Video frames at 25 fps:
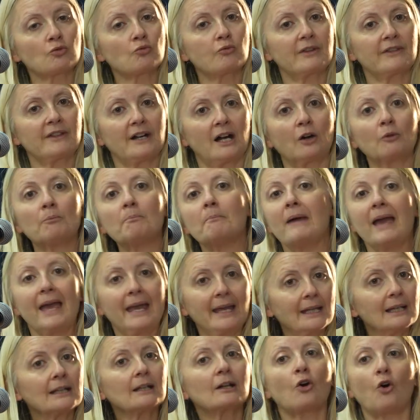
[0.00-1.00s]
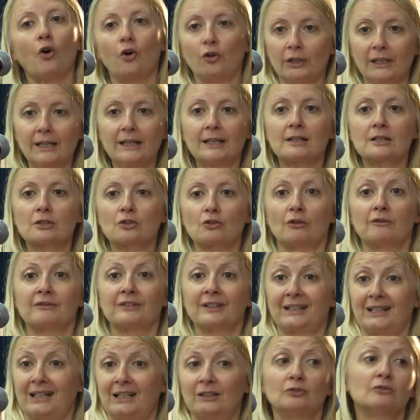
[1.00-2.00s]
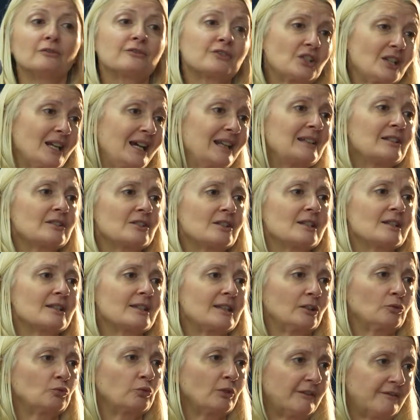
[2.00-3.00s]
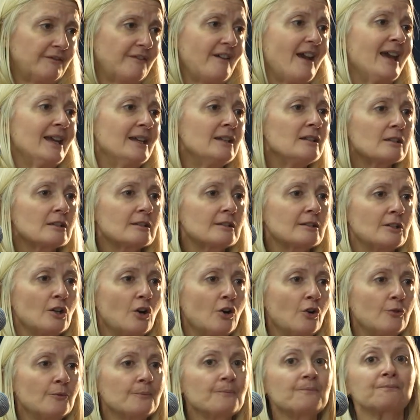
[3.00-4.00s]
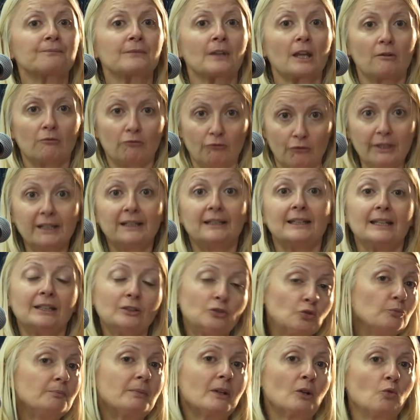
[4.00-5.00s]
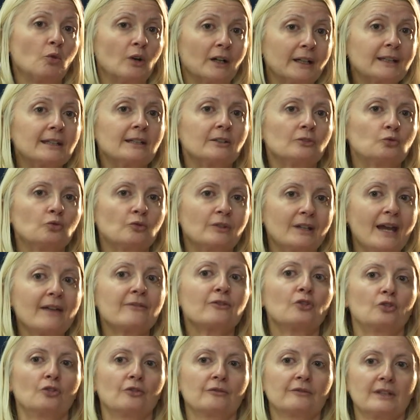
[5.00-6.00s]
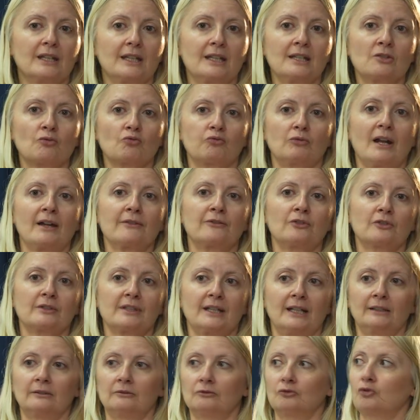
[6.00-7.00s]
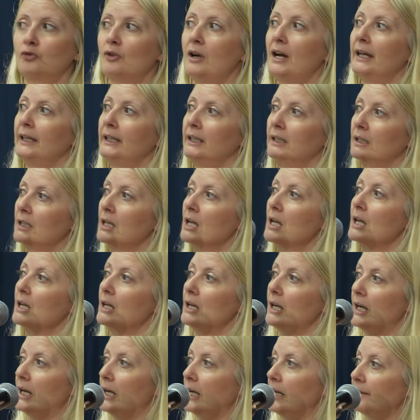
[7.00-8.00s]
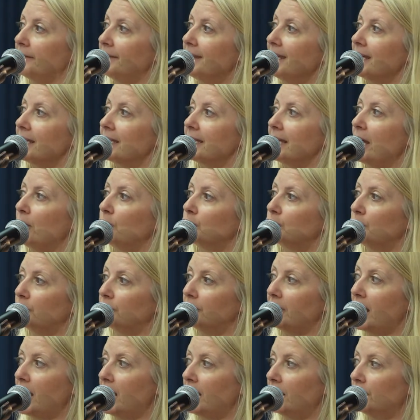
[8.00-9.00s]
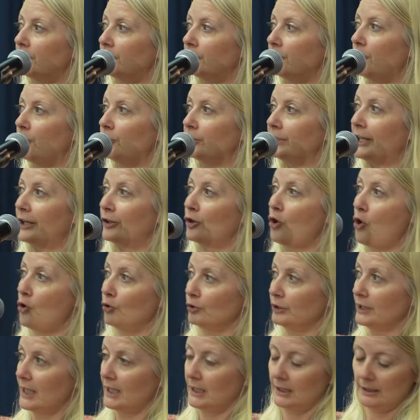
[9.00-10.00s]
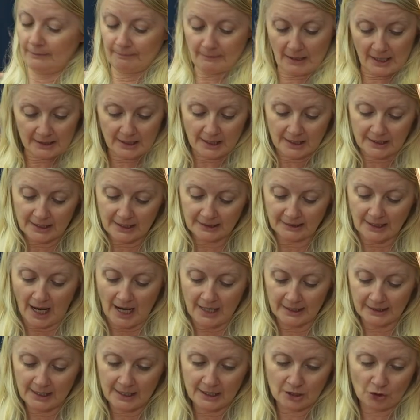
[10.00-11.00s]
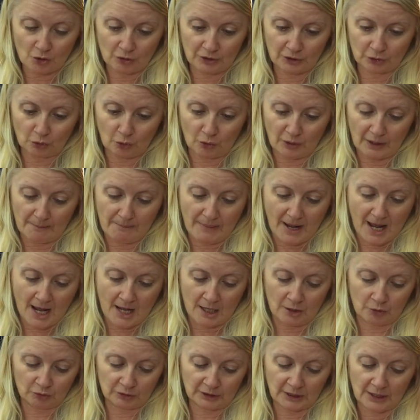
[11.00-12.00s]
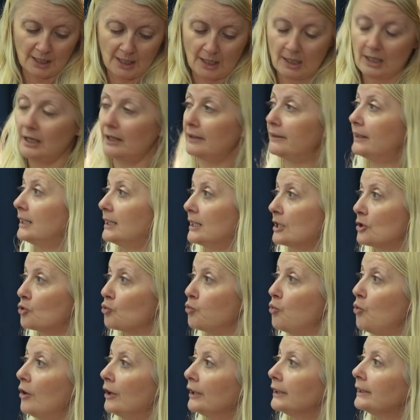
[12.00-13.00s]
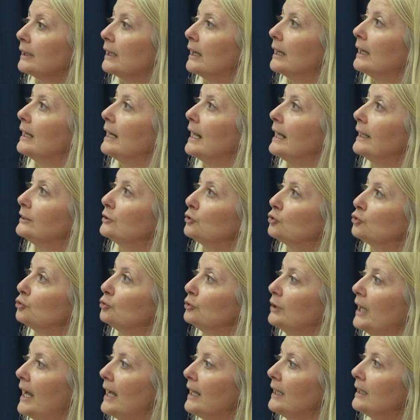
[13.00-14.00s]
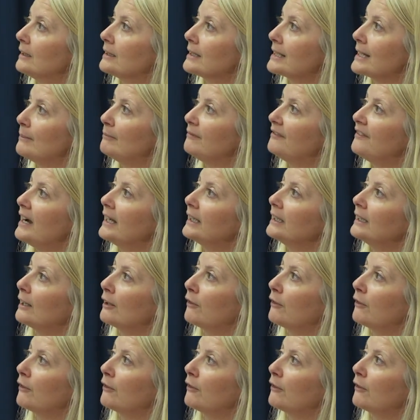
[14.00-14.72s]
with our male colleagues of the kind of challenges that we face. So we need to be working together on this rather than trying things out on our own. As I said, Anna is going to talk about Athena Swan later today. And some final